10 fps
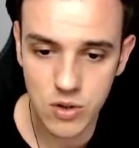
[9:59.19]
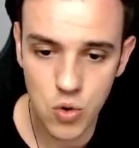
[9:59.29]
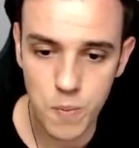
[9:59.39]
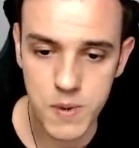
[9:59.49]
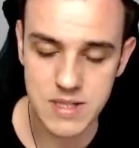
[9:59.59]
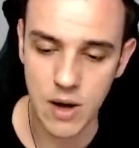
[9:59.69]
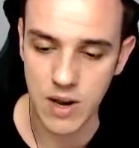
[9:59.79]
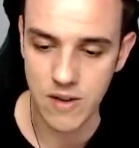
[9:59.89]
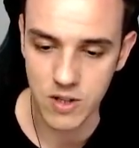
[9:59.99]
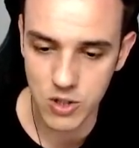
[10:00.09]
coop is now
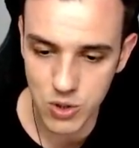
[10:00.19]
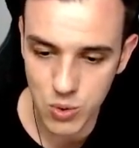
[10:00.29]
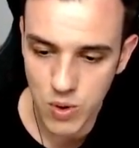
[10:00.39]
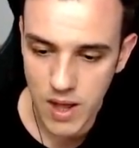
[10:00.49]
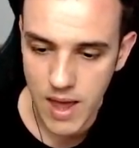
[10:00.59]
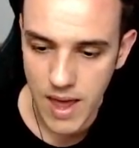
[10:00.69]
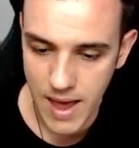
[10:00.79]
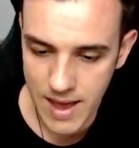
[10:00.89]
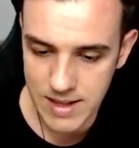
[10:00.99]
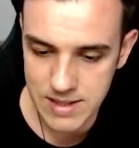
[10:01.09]
level 2
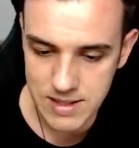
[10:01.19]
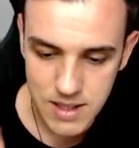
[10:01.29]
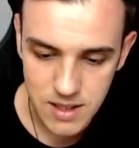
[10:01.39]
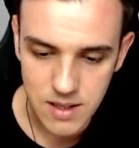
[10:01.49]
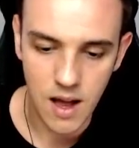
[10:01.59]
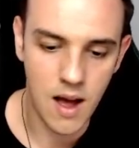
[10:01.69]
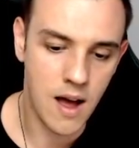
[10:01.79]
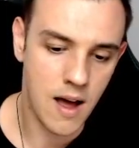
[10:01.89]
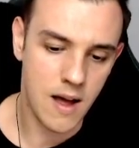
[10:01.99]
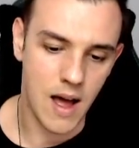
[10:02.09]
and uh,
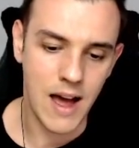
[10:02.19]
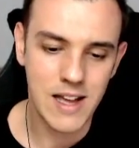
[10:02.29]
I